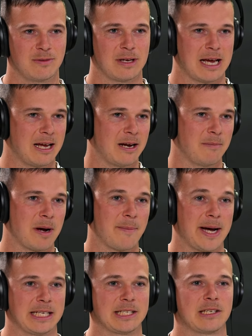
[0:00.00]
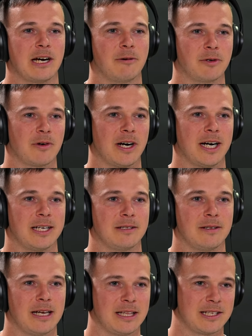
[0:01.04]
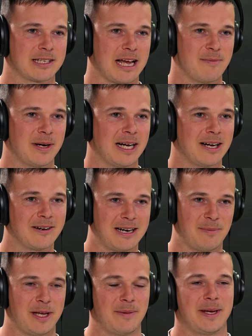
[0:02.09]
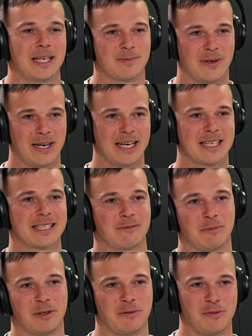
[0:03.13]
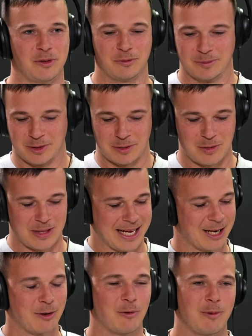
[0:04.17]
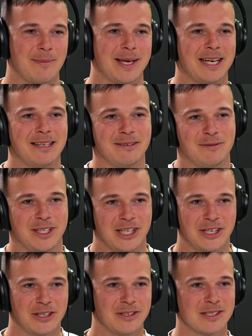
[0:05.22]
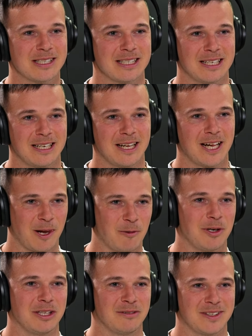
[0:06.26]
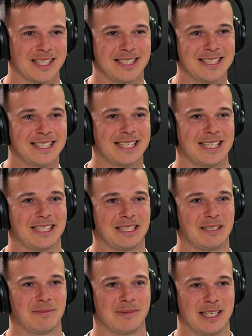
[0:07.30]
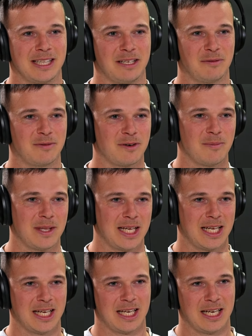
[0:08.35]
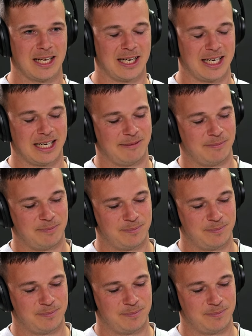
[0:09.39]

and my mates and I would ride at the skate park on our BMX bikes and we'd film little like web edit videos. Really fun. Um, And uh-huh. then from there, I